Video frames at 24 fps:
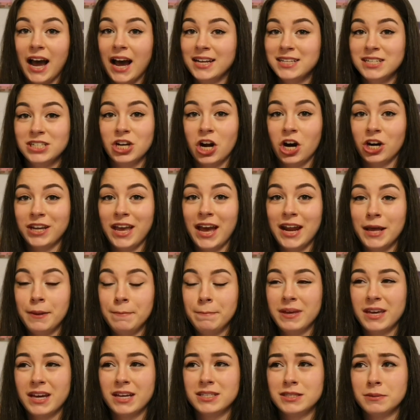I did not get it
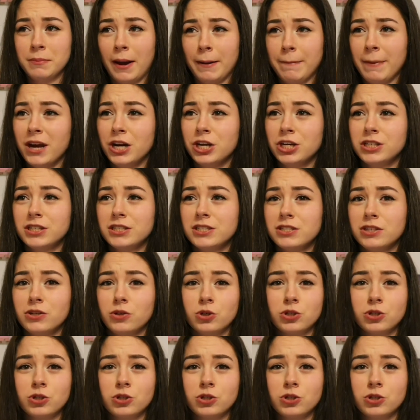because my parents